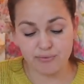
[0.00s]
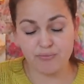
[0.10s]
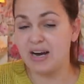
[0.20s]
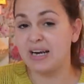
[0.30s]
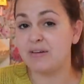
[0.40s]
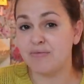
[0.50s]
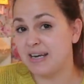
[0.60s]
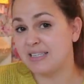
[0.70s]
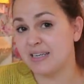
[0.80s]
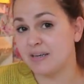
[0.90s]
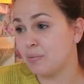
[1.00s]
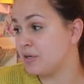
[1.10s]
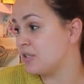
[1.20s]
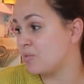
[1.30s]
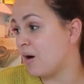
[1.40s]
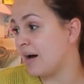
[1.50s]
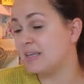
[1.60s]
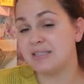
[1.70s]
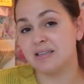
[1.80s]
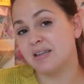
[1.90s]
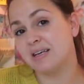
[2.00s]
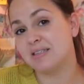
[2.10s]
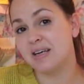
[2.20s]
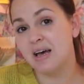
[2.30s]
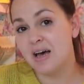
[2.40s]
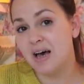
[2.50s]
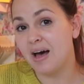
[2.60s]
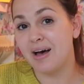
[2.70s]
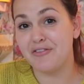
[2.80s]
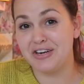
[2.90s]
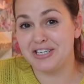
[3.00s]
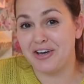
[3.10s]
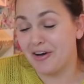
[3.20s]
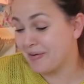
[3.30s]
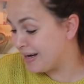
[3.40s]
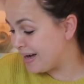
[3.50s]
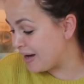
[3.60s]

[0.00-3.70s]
really rate it, which is why it's in this video.